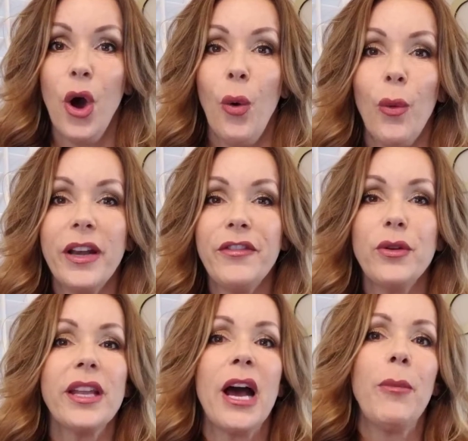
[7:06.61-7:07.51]
What if you
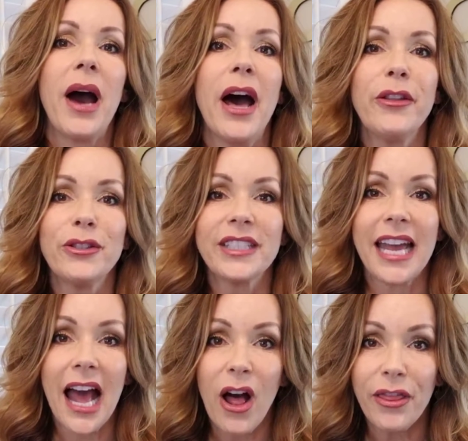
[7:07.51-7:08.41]
could help others
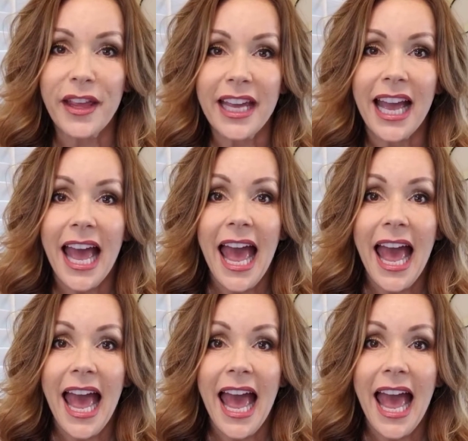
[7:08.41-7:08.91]
get healthy